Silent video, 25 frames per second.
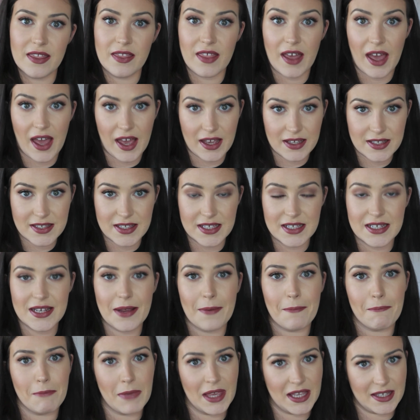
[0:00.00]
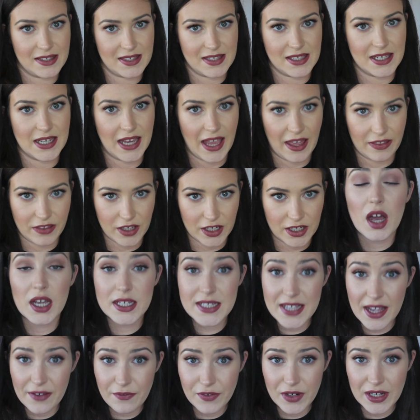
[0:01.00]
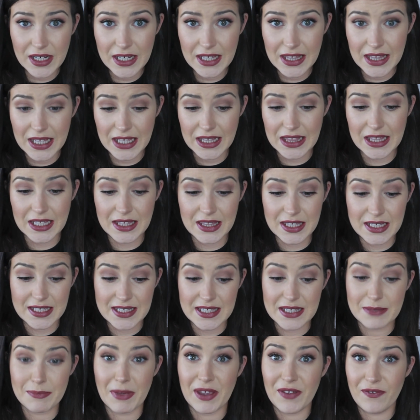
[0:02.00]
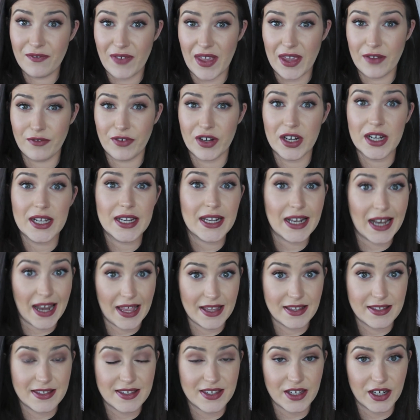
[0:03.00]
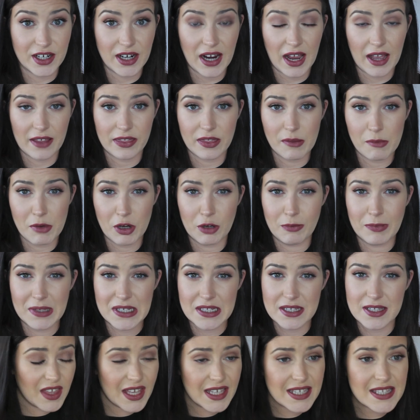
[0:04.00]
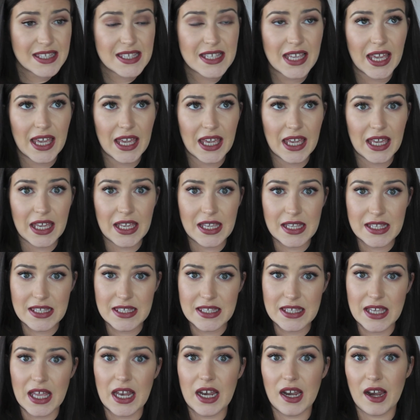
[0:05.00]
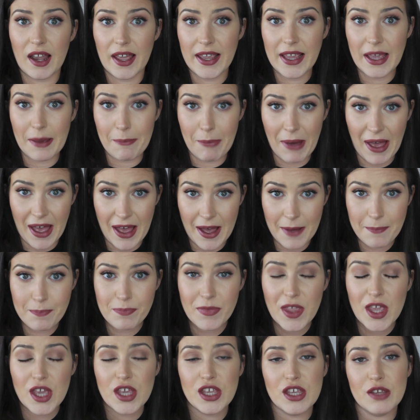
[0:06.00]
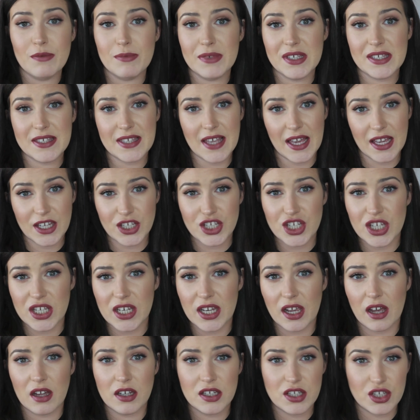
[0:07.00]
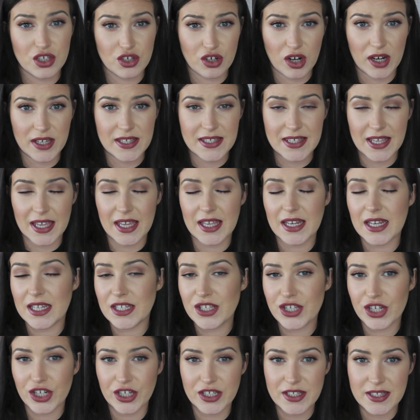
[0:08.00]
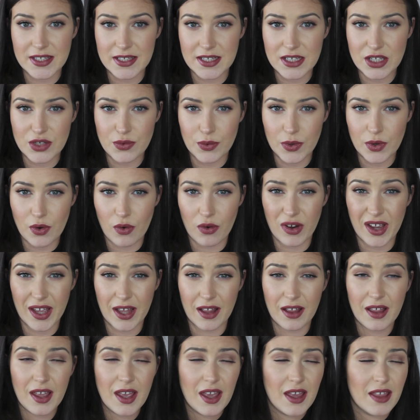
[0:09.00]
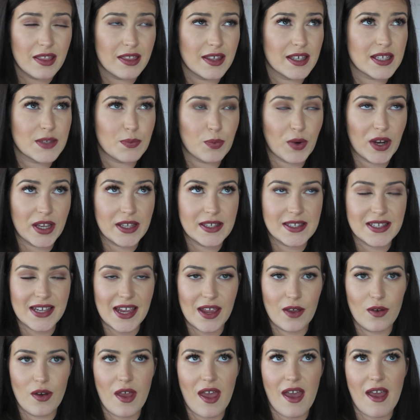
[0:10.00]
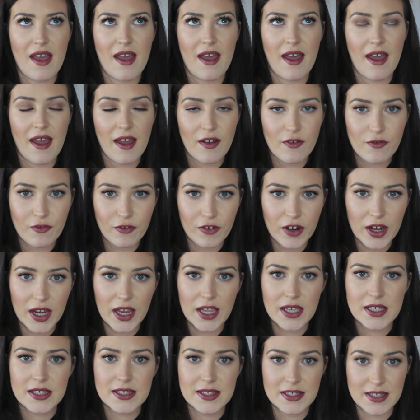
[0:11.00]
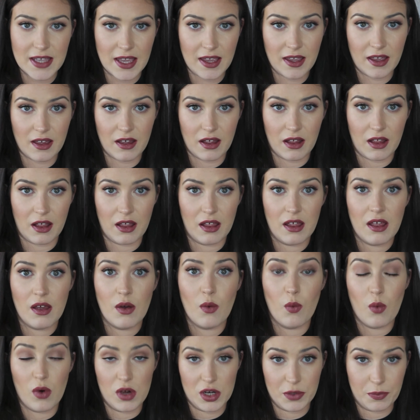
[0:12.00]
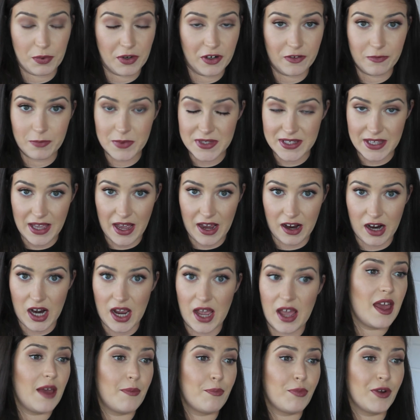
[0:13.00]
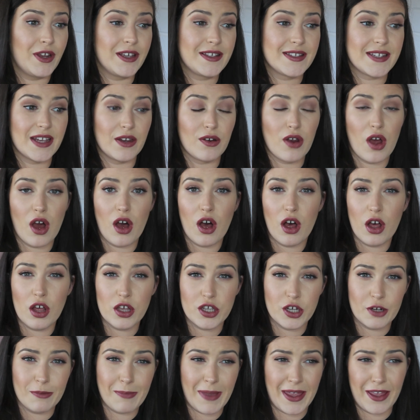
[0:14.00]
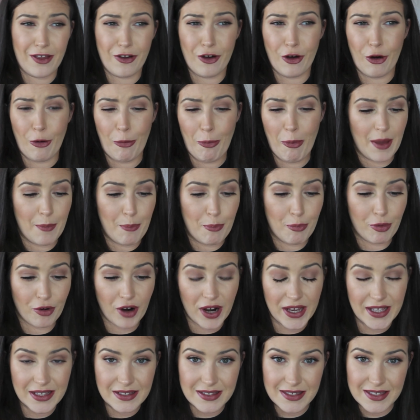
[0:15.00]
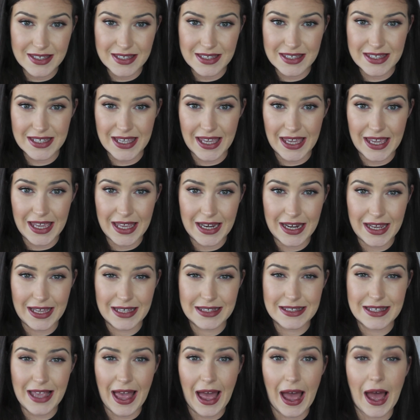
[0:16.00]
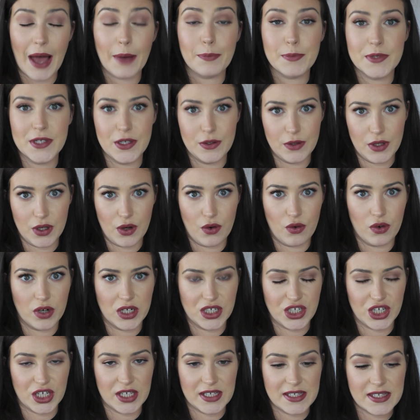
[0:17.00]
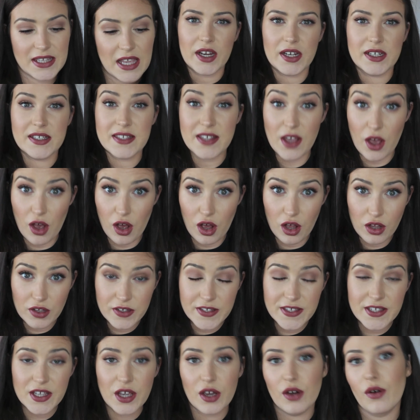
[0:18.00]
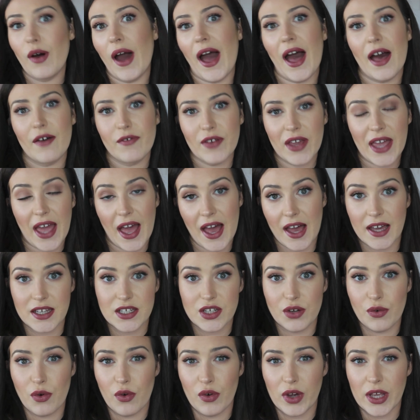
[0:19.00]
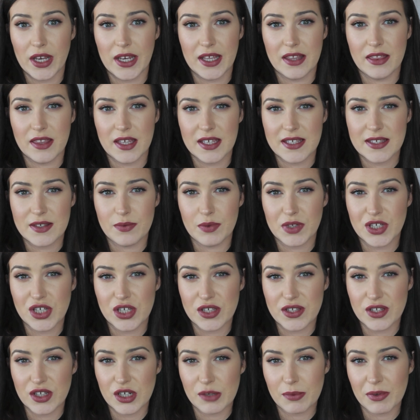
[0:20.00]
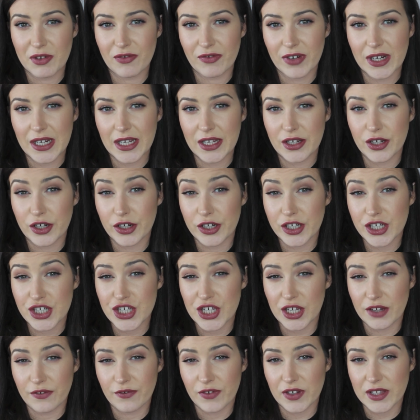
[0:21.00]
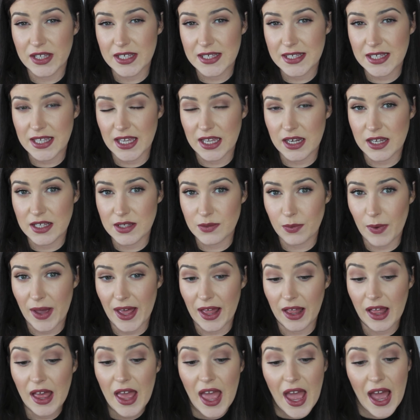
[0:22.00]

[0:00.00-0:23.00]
the acid mixed together. I definitely think that this is my favourite cleanser at the moment. This is like a balm. You massage it onto dry skin, it turns into an oil. This breaks down every single waterproof mascara. It breaks down all your makeup, it brightens the skin, it's absolutely gorgeous. There's also avocado oil in this, which is going to be really nourishing for the skin as well,